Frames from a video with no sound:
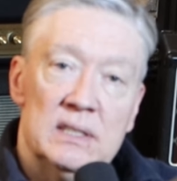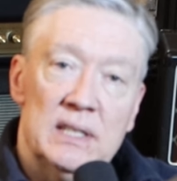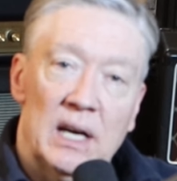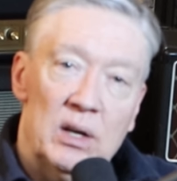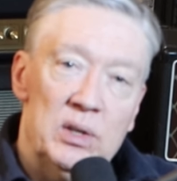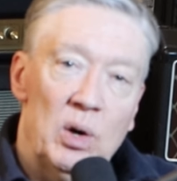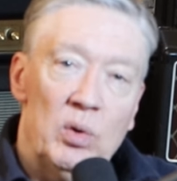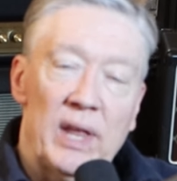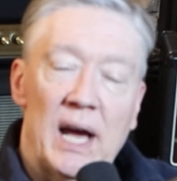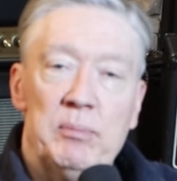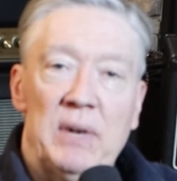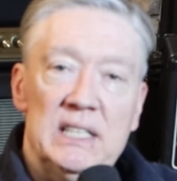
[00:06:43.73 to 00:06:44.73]
Now, I know
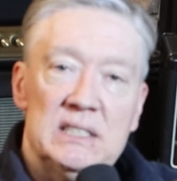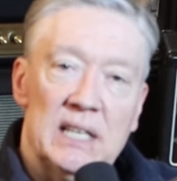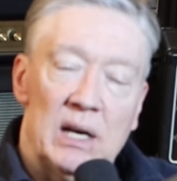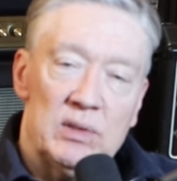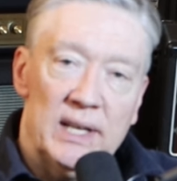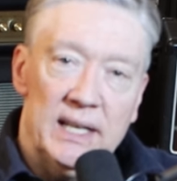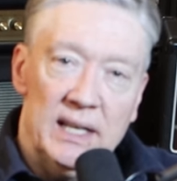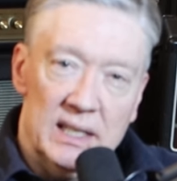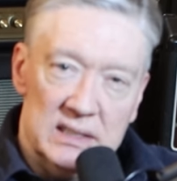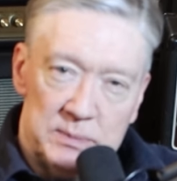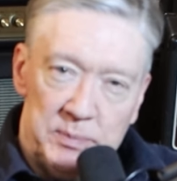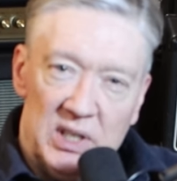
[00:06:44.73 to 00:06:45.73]
that might sound like a
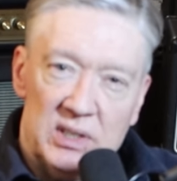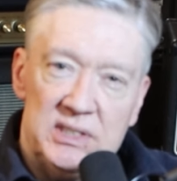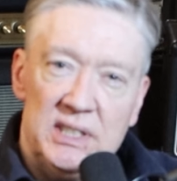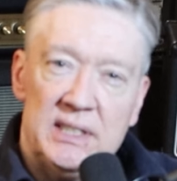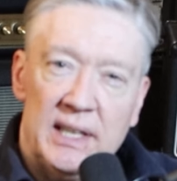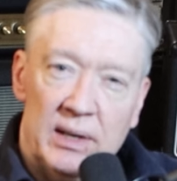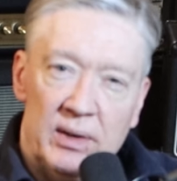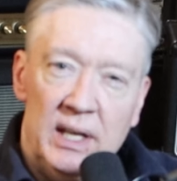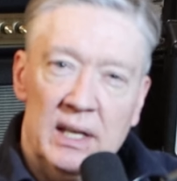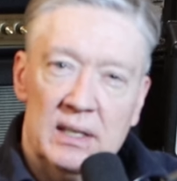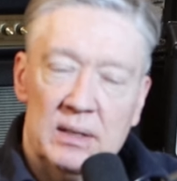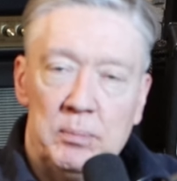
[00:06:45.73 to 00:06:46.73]
conspiracy theory,